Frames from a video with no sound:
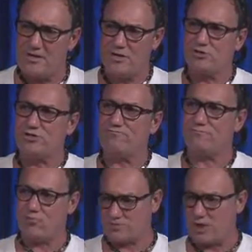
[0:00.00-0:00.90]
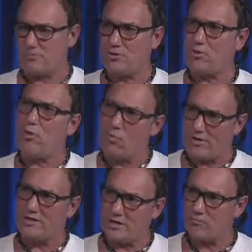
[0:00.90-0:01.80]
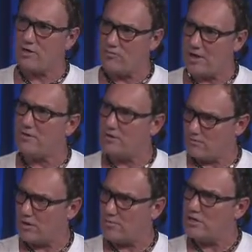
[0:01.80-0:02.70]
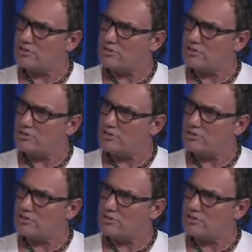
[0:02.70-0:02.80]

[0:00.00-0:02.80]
it usually flows up in the hole where we can get rid of that right away.